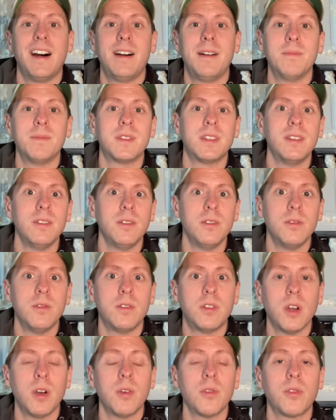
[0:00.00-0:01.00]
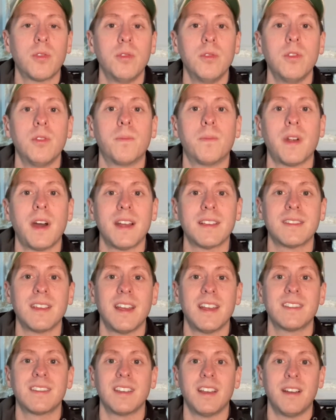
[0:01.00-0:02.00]
to go through the
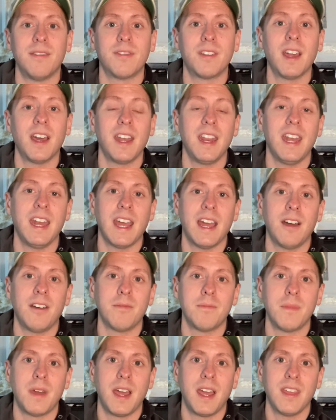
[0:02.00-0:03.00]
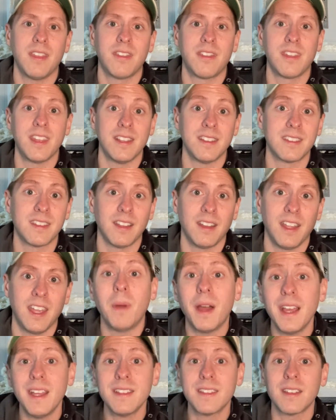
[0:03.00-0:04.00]
process of cutting out my Thinsulate.
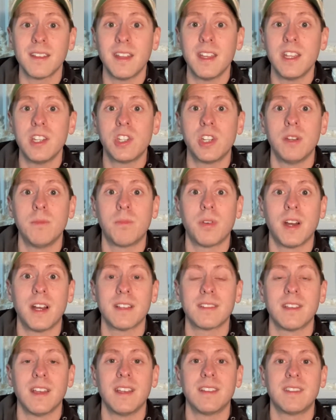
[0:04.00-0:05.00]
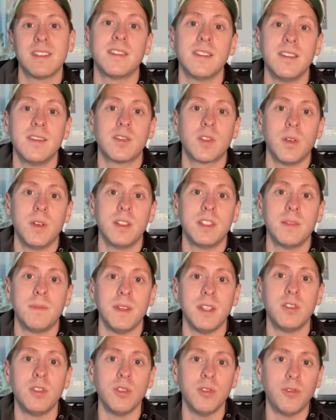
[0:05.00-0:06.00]
My insulation process is going to
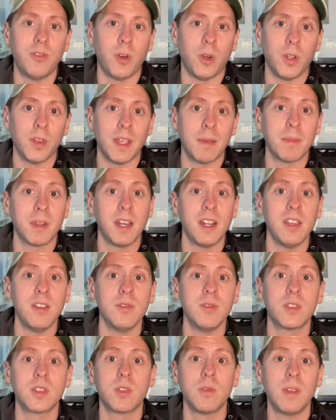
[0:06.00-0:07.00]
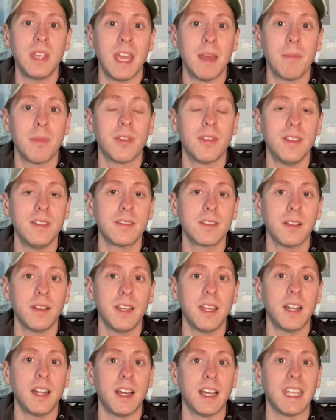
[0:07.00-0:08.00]
be twofold. I'm going to use 3M
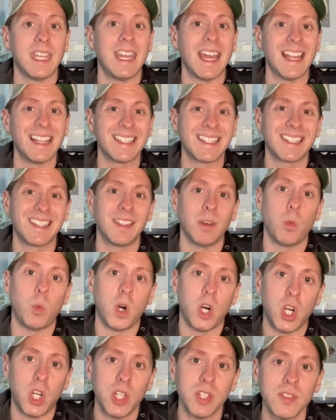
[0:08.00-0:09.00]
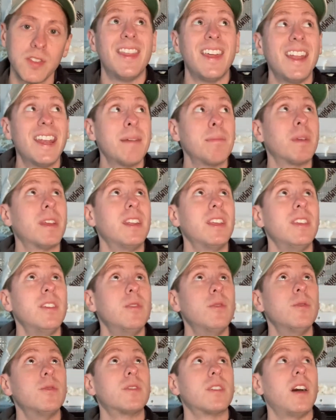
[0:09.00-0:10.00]
Thinsulate against the walls. Then I'm going to
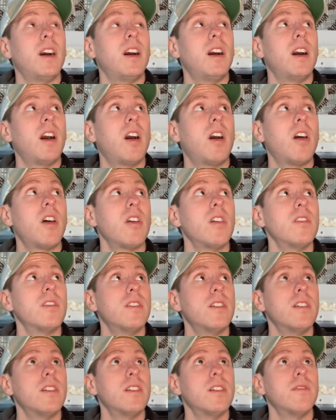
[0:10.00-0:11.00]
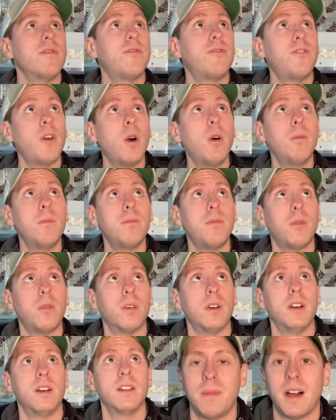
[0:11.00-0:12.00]
use a harder foam
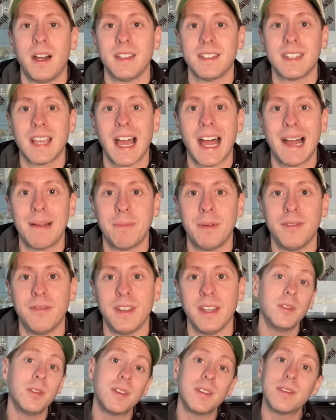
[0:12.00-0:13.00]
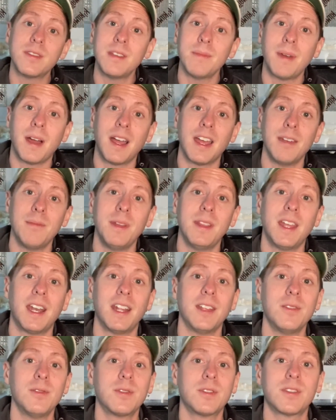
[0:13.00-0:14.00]
board on top of it. You can see behind me that I
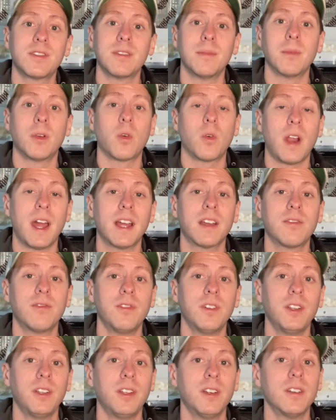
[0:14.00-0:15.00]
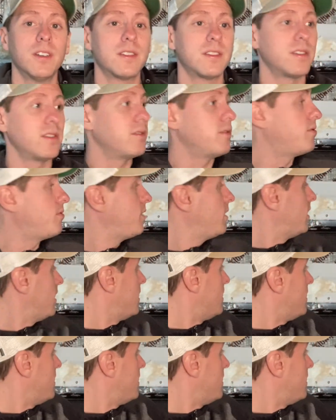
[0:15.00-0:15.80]
used some crack filler to fill in